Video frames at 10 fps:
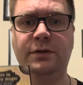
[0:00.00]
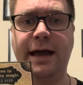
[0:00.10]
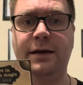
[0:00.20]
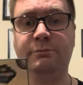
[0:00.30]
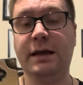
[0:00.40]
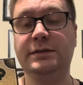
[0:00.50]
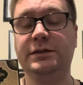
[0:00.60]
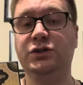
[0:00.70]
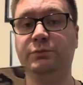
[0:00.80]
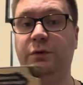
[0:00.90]
That
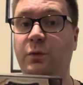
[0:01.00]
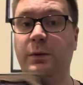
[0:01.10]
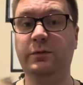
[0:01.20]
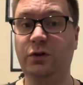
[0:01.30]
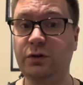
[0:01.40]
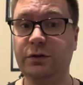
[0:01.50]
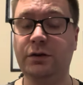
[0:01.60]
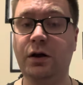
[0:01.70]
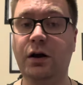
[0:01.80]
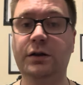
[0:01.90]
message, before we even look at the
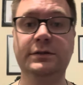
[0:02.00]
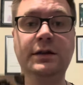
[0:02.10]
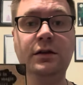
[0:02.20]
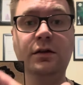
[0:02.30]
cards,